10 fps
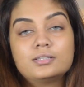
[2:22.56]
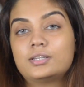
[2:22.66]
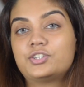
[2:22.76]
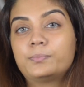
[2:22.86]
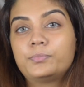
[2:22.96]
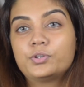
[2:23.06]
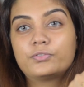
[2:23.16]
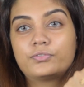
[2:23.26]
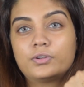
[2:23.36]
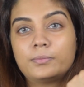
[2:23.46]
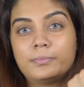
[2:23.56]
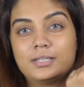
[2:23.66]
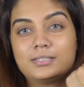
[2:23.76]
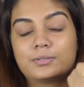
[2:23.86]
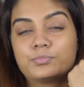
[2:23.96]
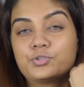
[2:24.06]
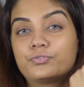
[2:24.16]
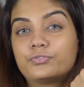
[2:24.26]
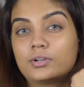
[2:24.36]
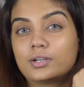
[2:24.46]
Such a beautiful medium to
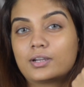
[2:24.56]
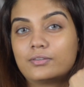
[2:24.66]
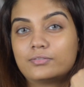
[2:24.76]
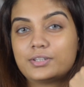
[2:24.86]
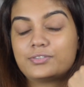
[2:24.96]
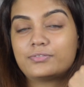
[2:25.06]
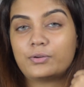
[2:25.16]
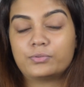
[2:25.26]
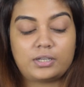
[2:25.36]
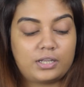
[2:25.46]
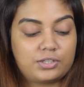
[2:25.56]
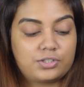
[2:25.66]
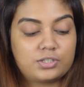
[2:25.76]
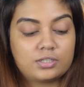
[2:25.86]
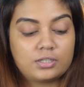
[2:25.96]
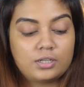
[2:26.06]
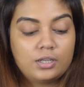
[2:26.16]
full coverage foundation,